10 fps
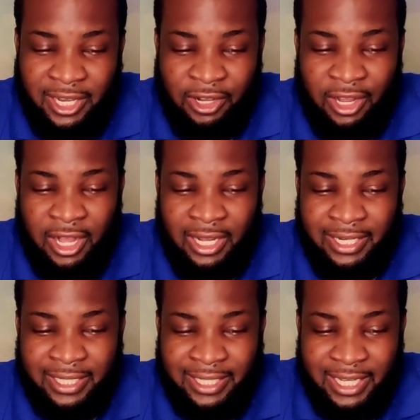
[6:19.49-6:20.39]
They're
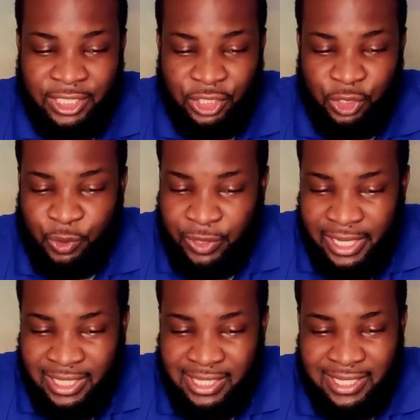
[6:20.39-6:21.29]
all detached
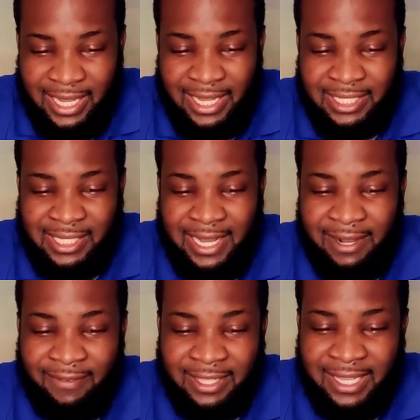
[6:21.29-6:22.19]
units as
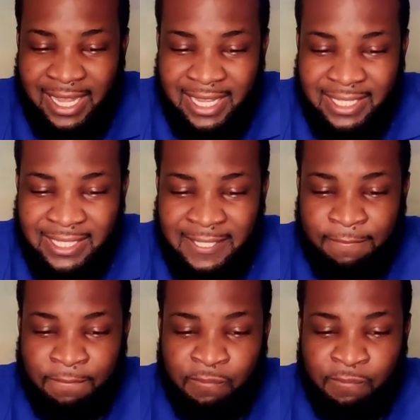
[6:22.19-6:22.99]
advertised.